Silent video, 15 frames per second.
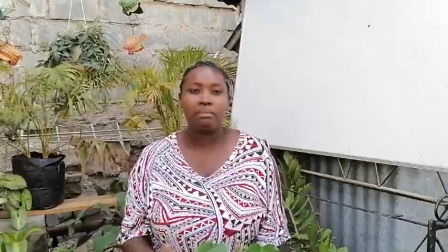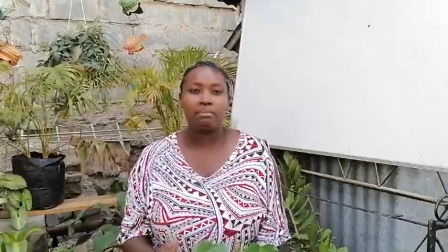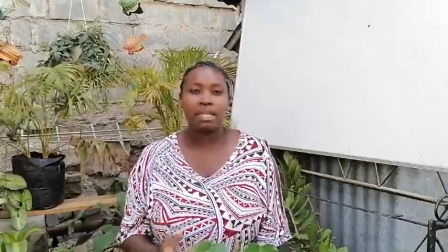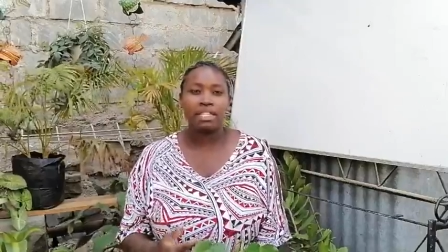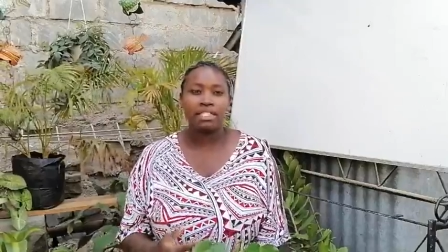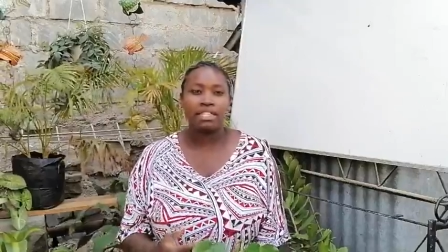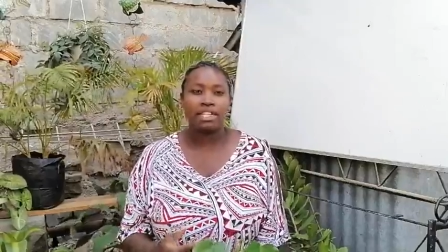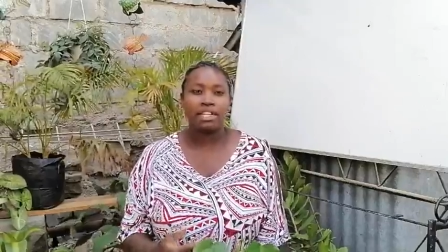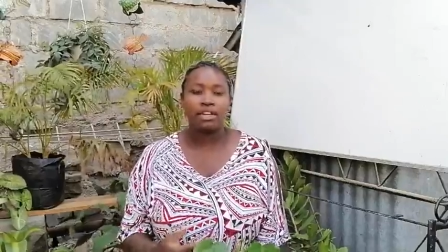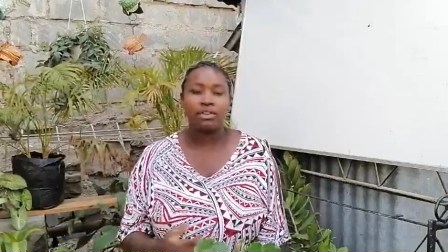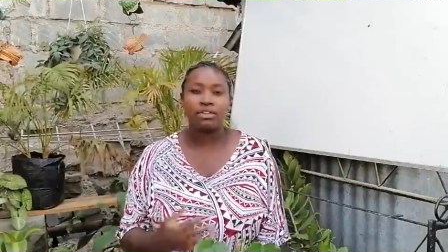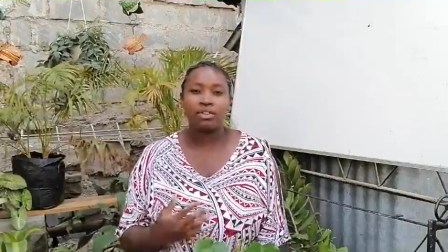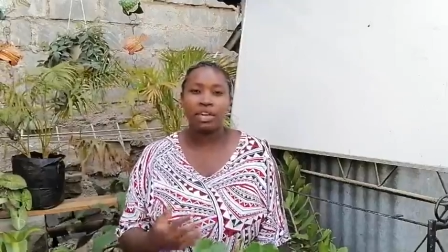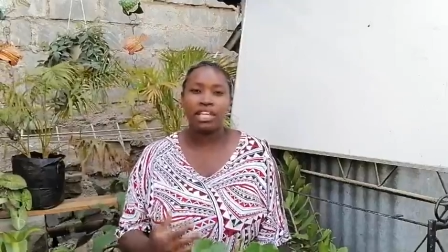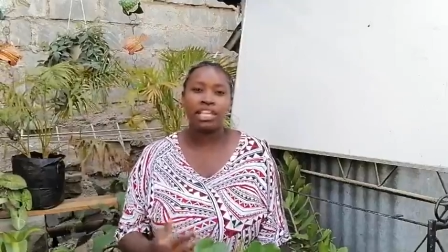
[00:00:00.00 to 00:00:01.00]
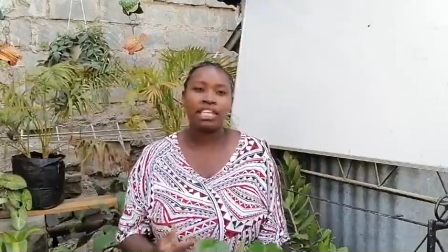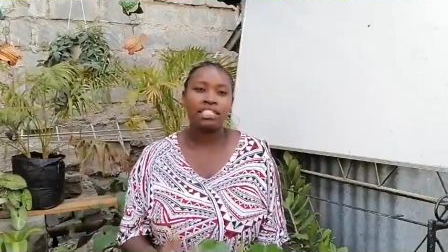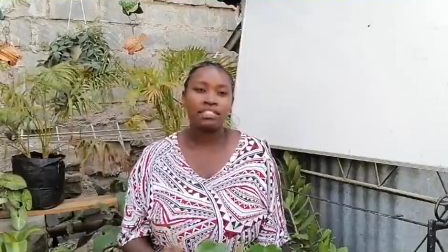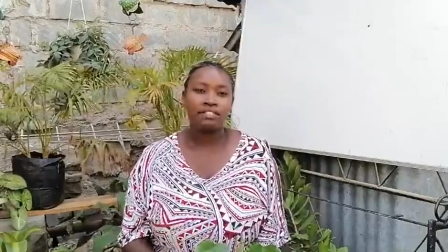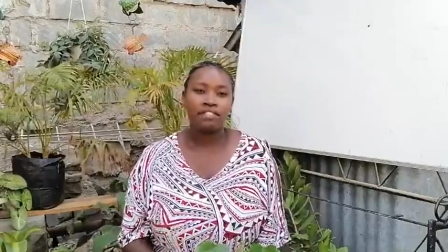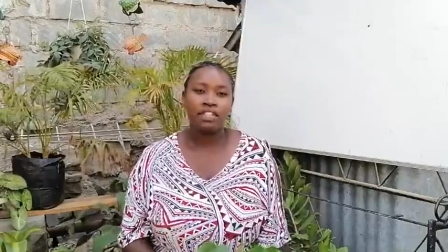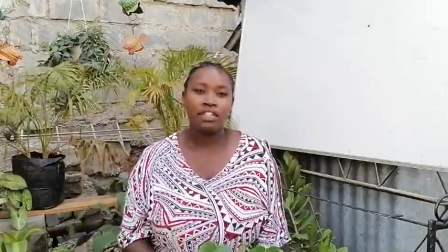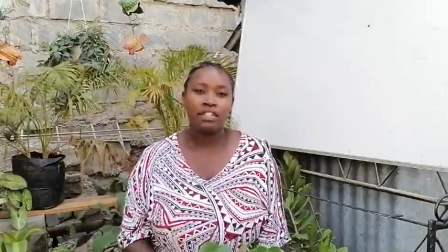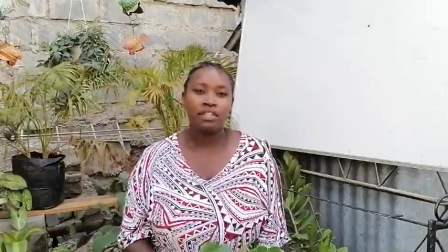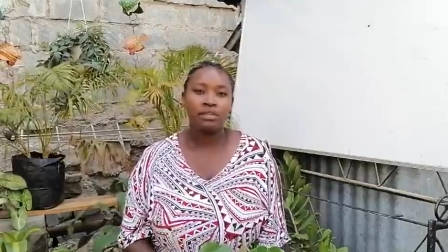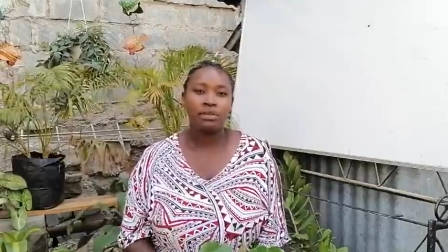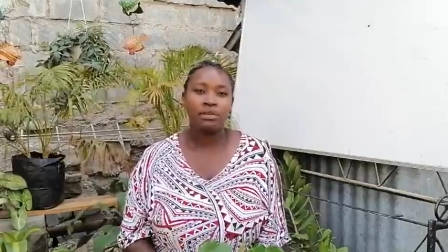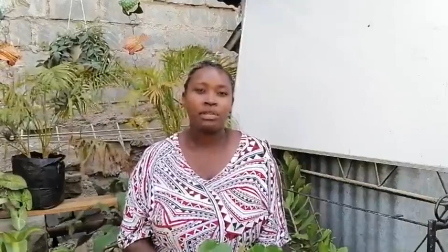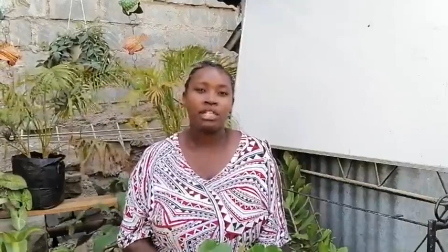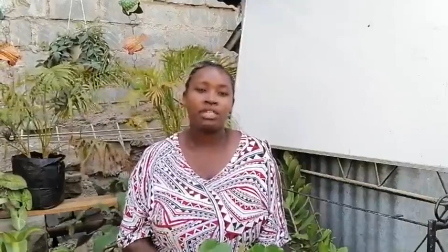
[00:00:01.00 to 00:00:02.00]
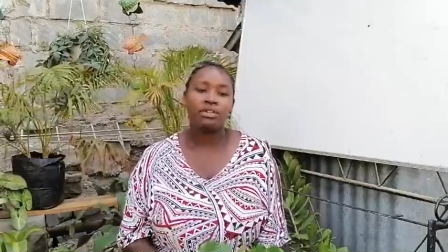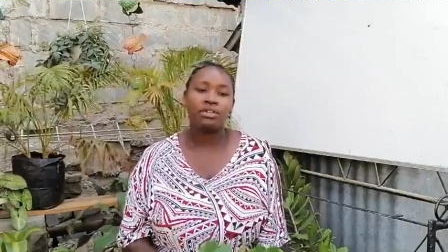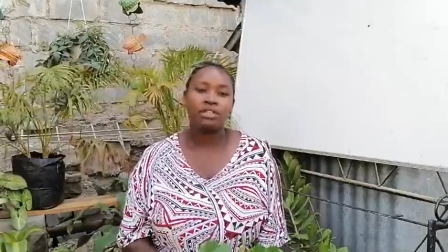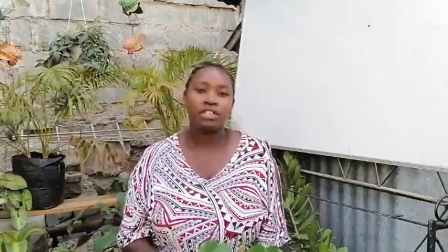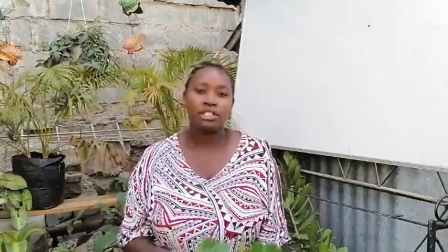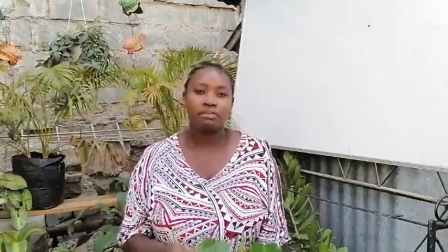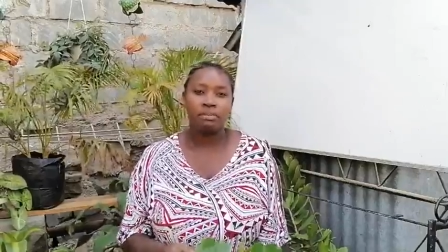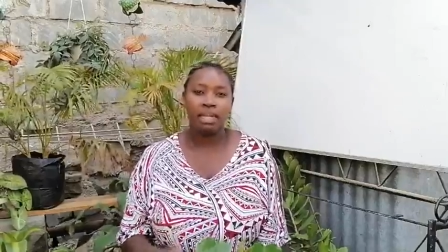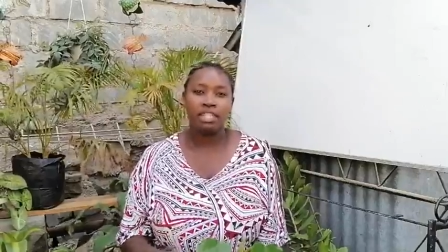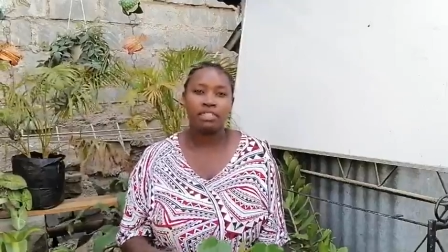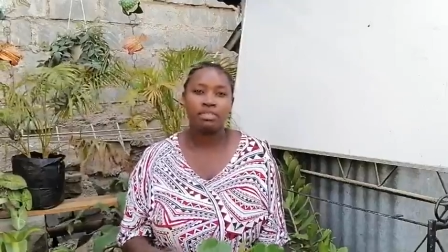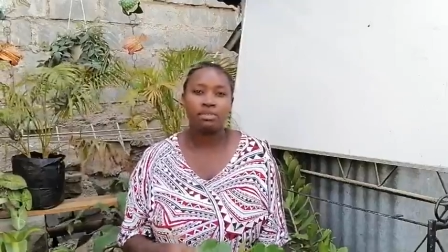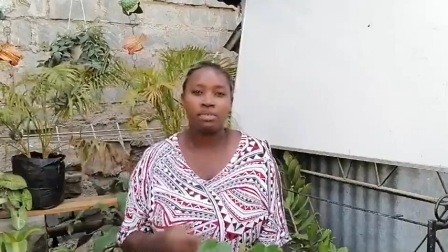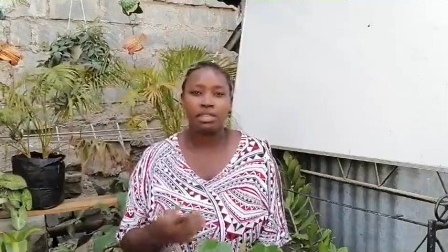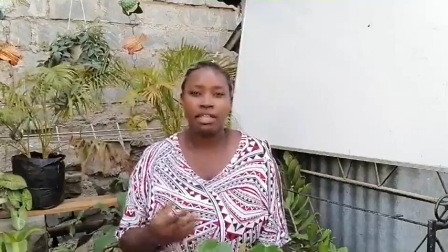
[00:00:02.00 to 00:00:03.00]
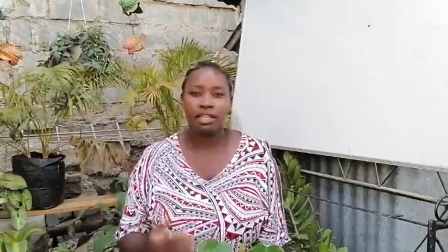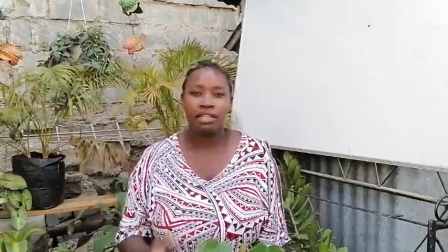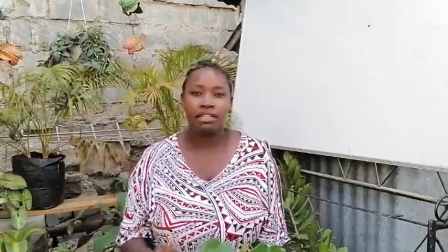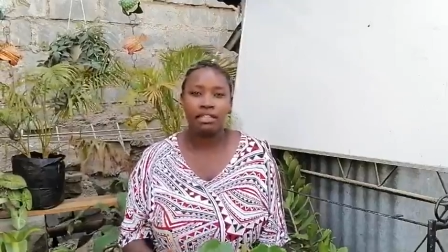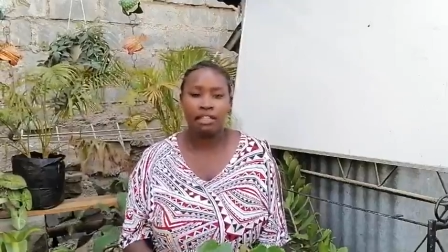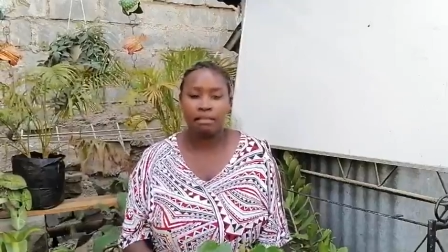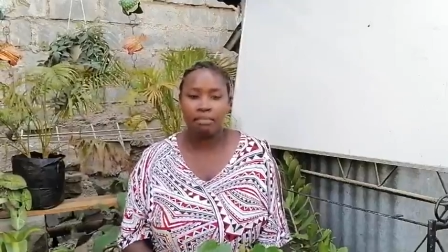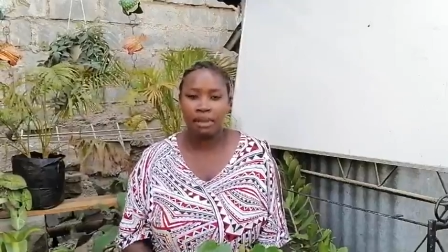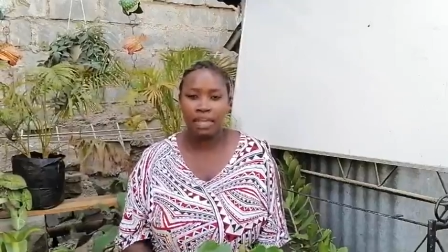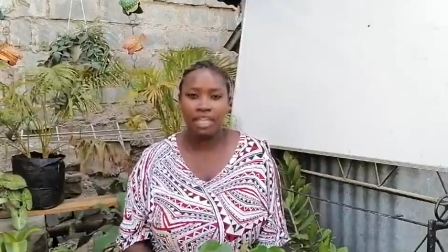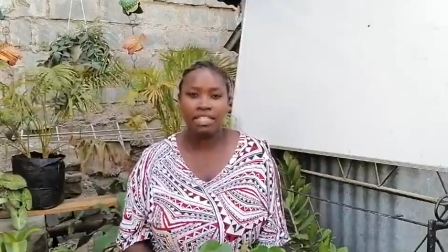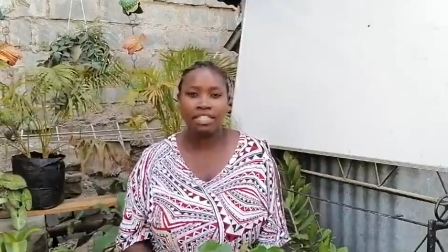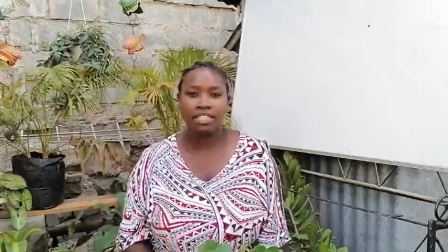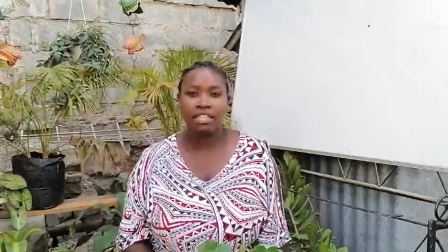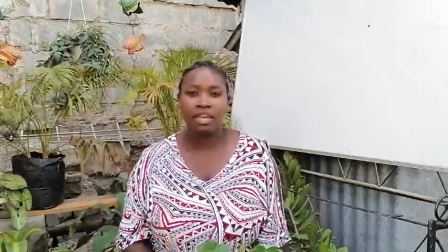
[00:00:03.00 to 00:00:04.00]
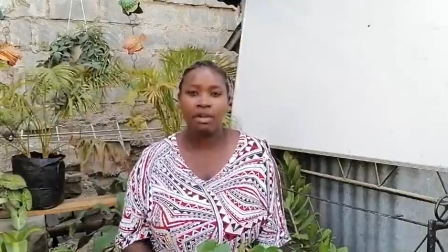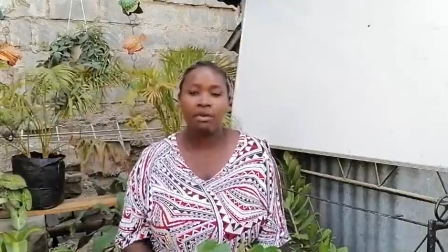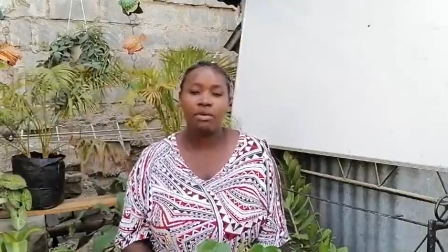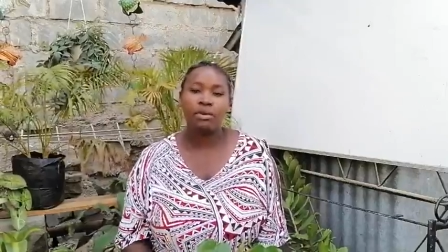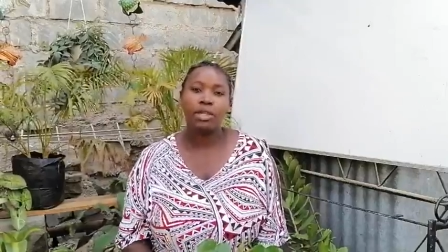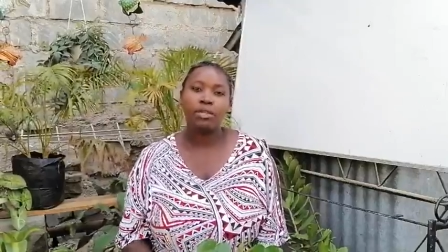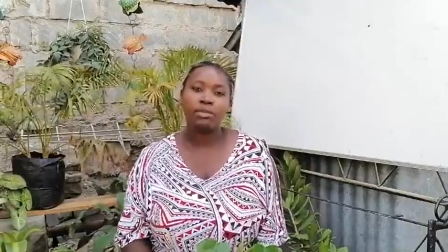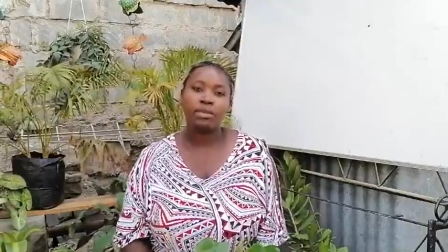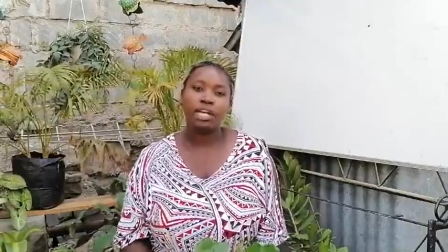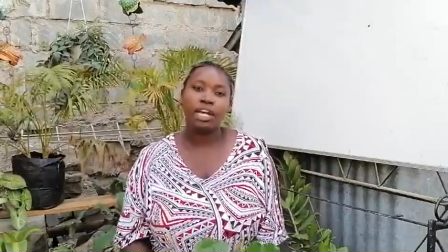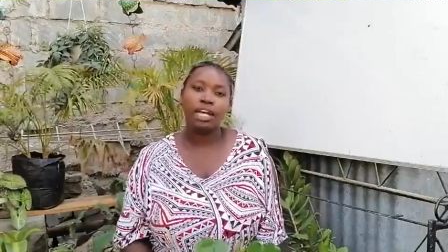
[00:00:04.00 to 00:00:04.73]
but uh, on our next video we will go deeper into the, the pests we will look